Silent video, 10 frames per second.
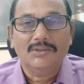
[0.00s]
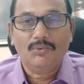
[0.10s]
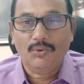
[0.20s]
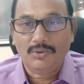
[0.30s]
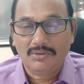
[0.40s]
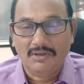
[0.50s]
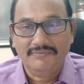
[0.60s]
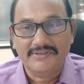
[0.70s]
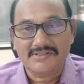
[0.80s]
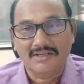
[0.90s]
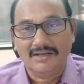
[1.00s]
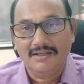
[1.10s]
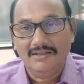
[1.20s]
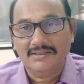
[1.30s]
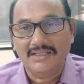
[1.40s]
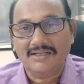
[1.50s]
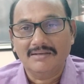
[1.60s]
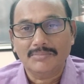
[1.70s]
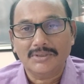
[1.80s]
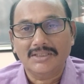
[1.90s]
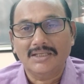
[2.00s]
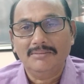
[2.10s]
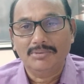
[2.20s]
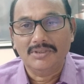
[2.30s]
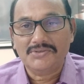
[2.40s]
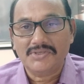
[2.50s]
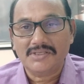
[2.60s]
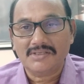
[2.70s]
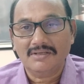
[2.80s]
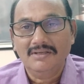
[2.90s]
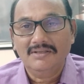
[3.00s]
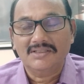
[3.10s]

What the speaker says: court officer, they come to the police station,